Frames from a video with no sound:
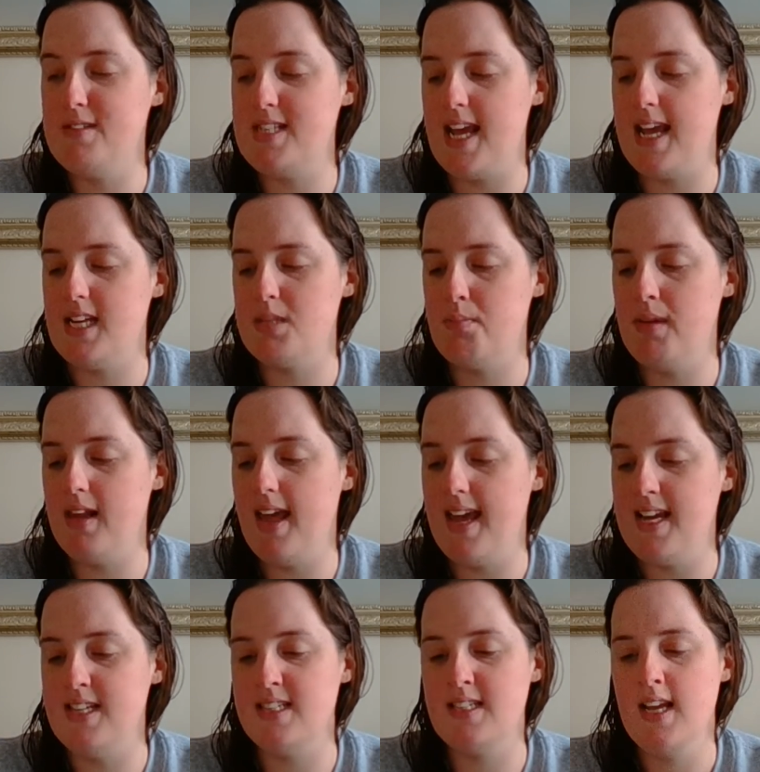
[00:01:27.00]
takes
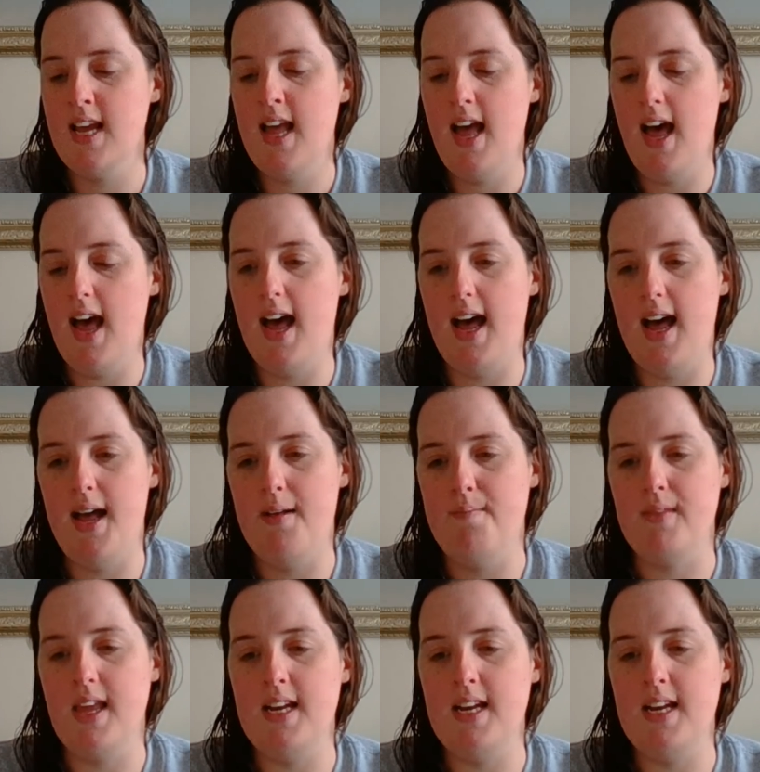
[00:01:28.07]
place in